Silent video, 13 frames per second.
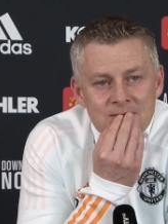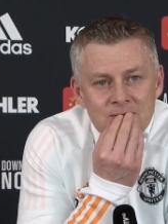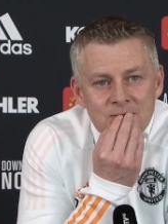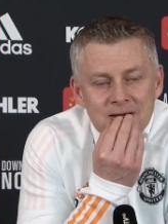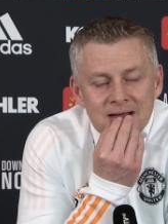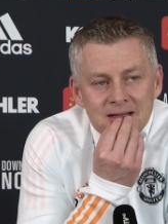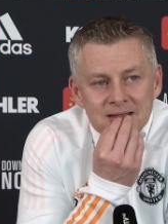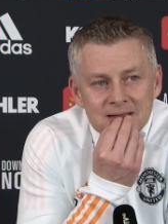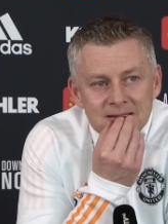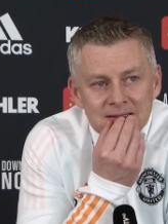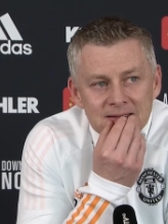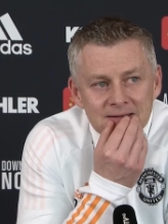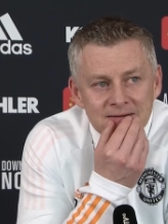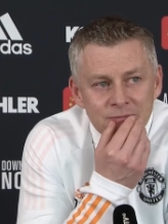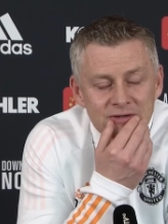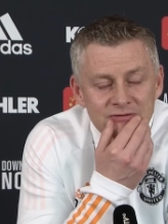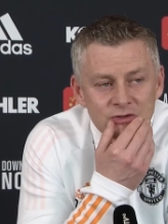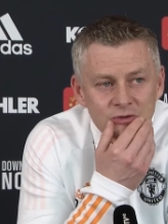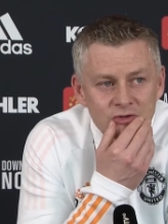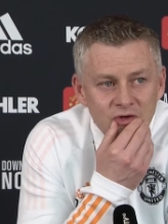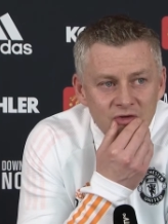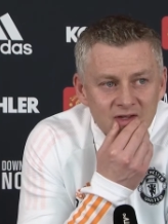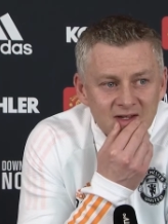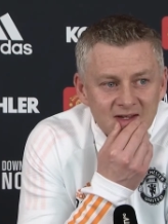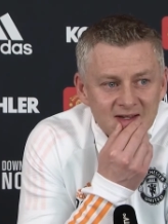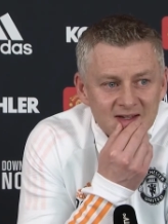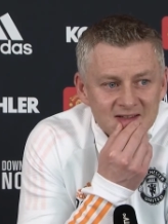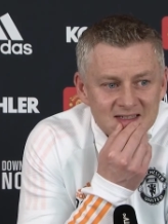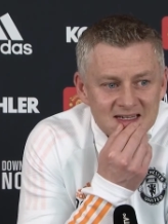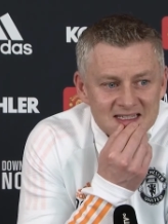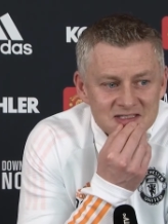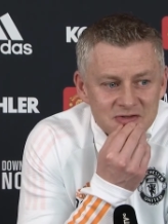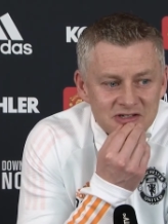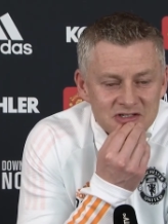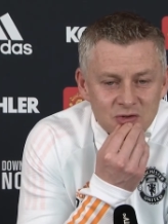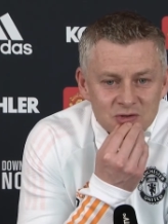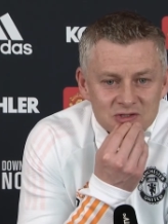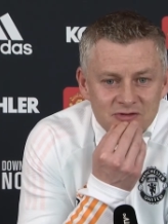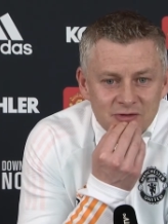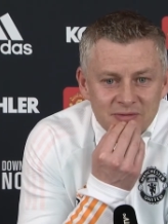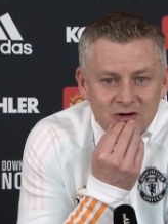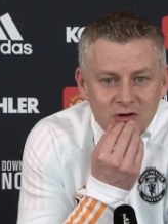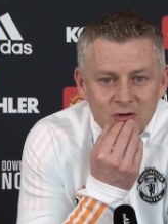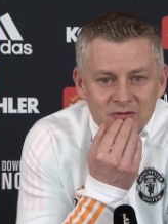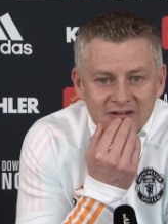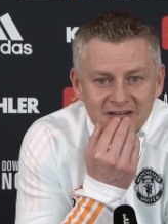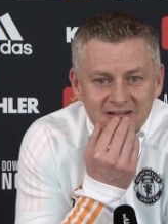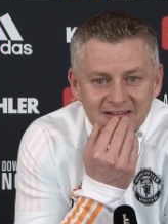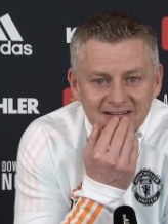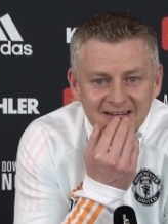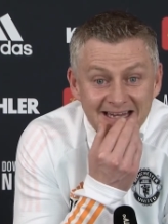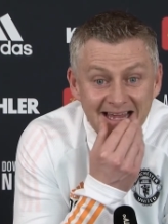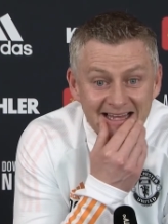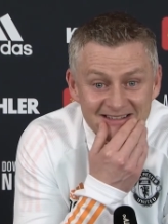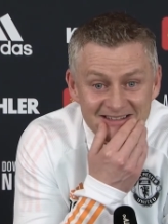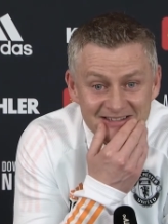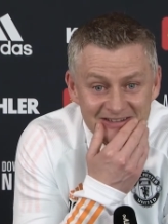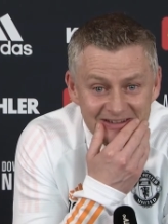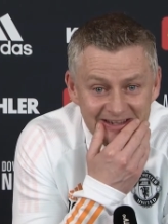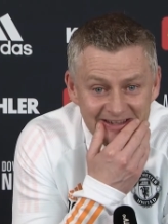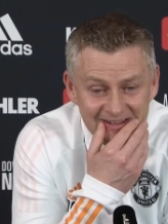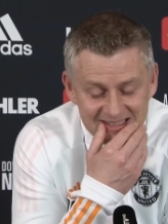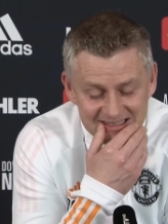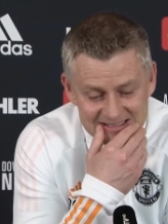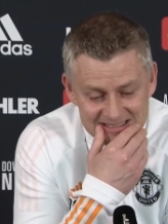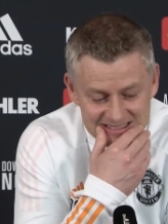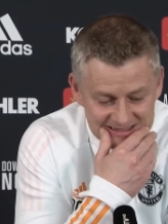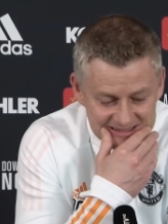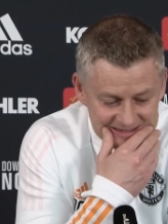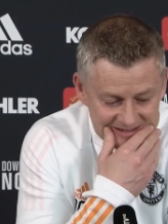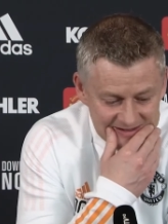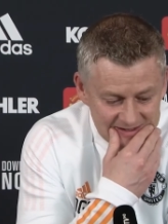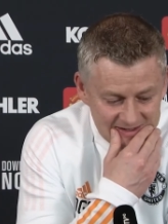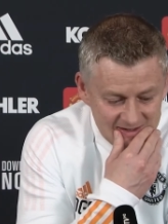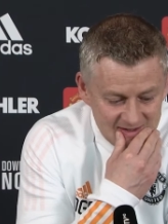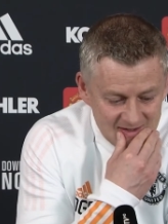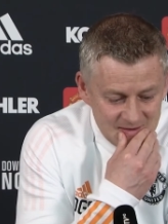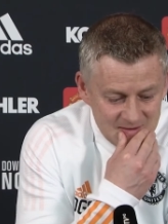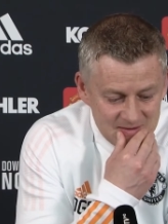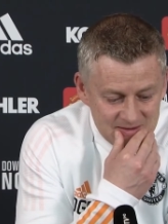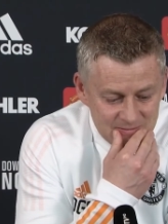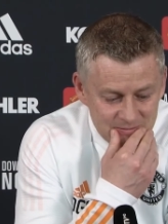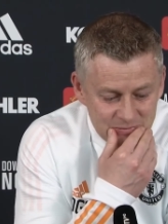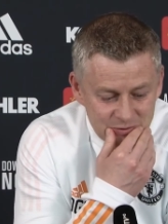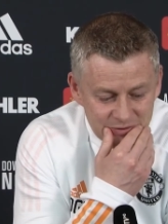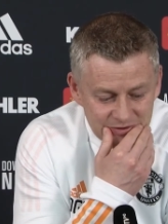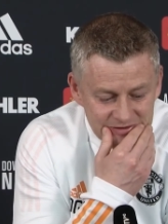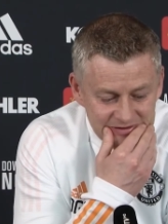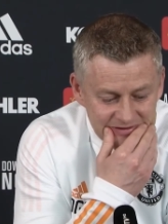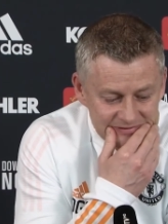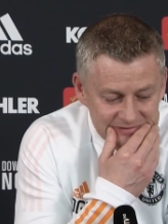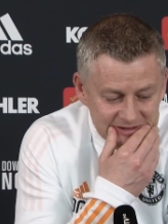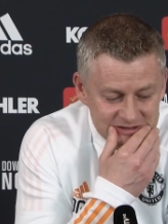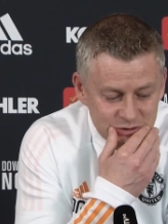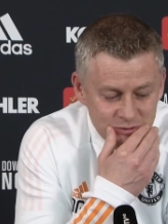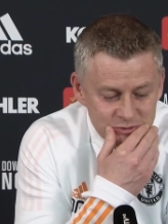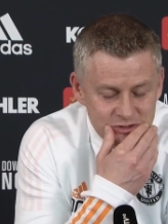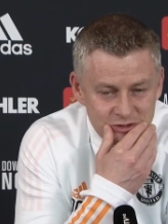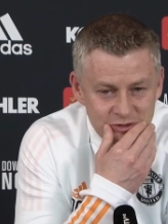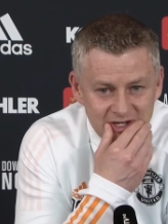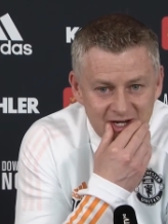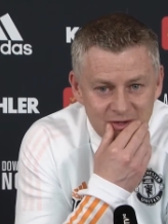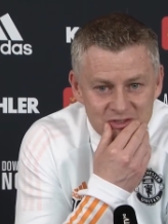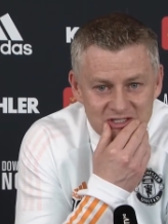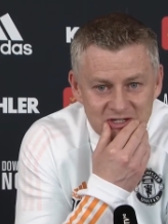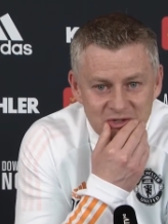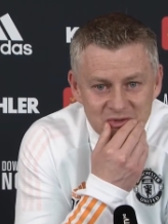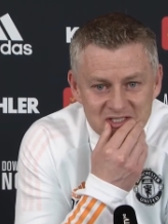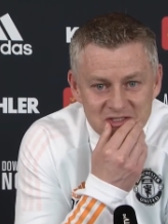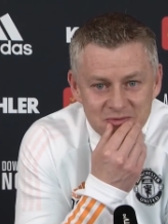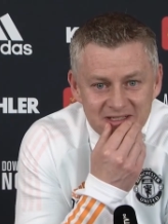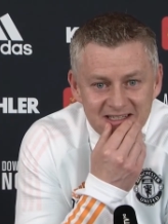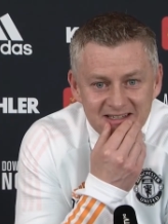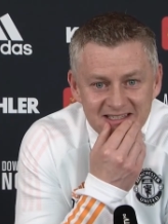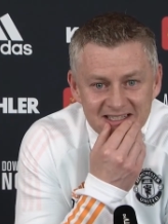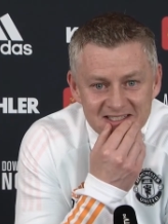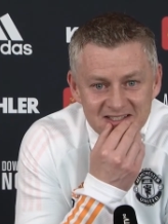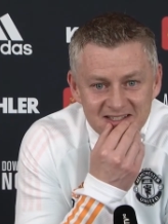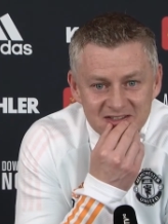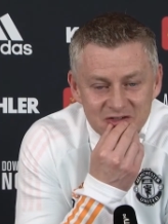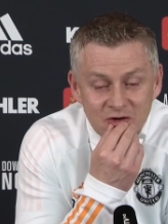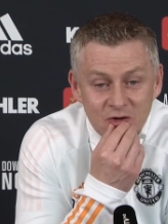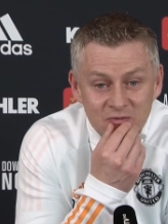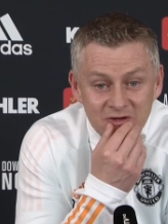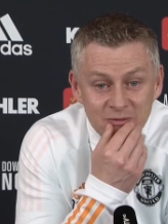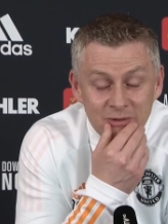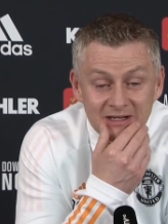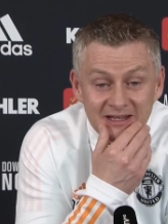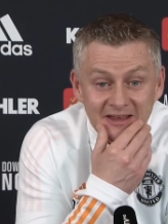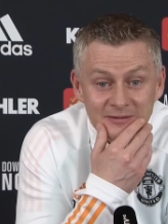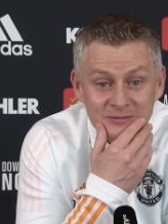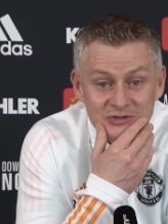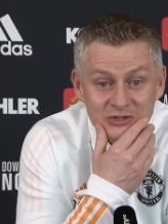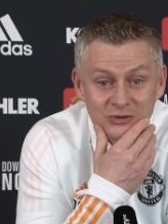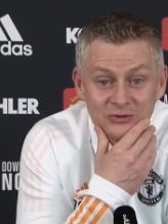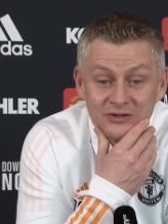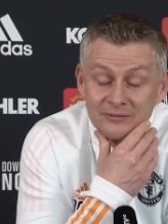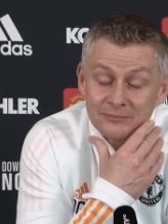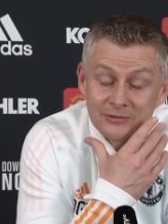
Well, we've not got the test results from the COVID yet, and that's it's almost 30 hours ago since we did the testing. So hopefully we'll get them soon.